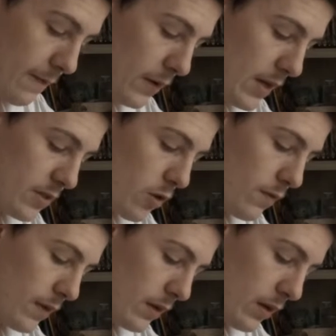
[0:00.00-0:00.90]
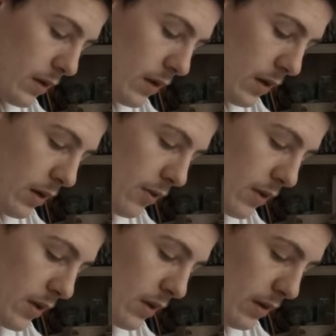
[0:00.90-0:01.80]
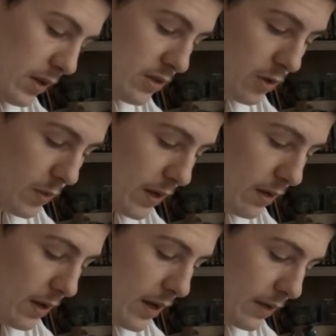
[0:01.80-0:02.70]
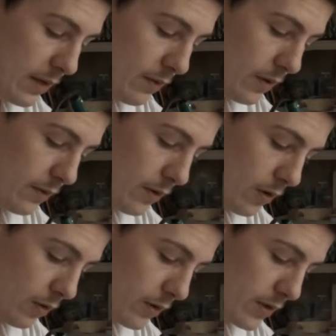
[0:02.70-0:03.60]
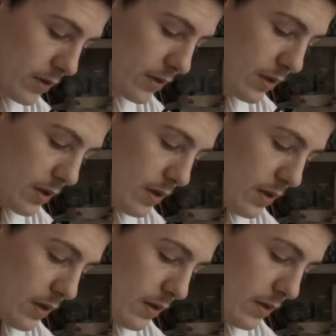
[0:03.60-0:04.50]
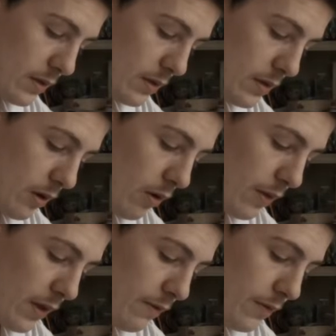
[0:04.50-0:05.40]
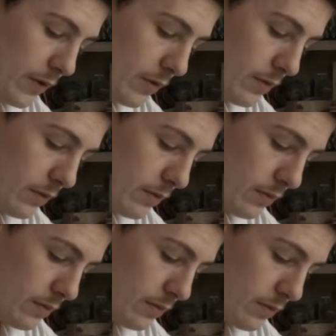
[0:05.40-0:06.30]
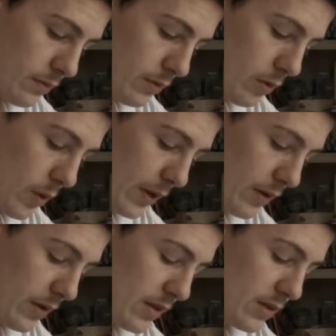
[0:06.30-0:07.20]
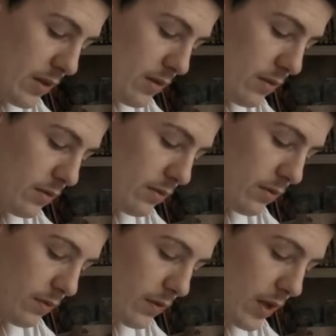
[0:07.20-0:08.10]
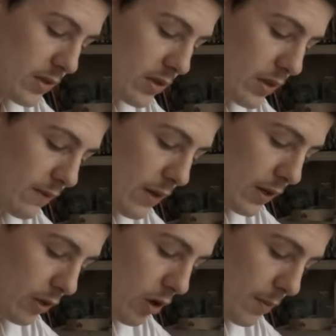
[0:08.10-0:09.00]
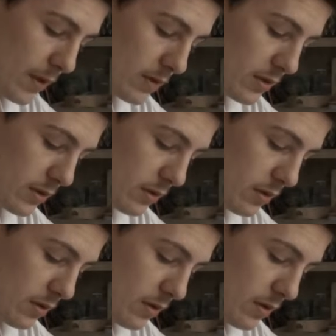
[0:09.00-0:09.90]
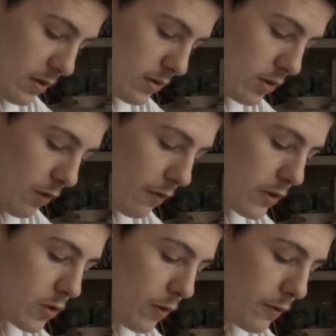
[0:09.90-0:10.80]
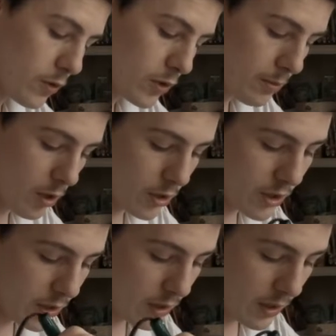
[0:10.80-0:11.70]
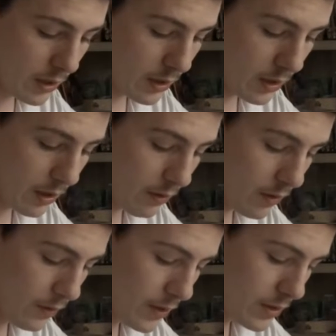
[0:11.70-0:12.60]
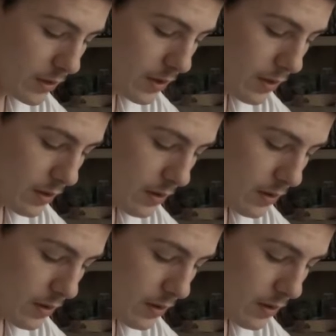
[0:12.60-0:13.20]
If you guys know of an easier way on how to get rid of all the infill quicker and easier, if you guys can leave that in comments. So if I do a future project that I need to get rid of these,